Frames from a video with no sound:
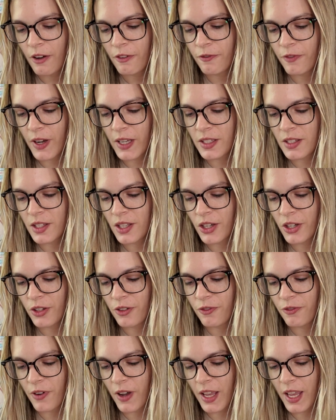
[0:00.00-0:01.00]
fights the good
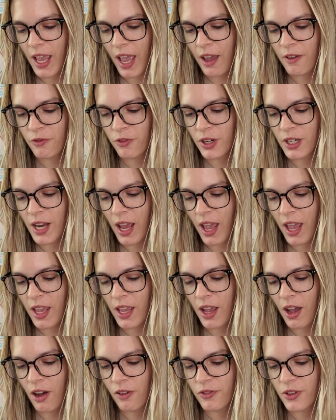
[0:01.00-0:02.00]
fight every day
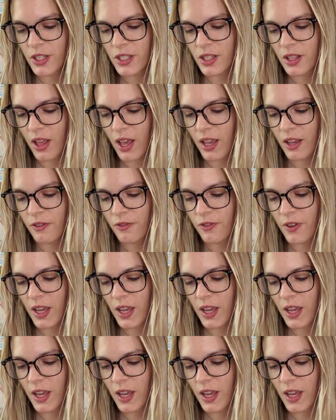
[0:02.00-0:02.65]
of his life,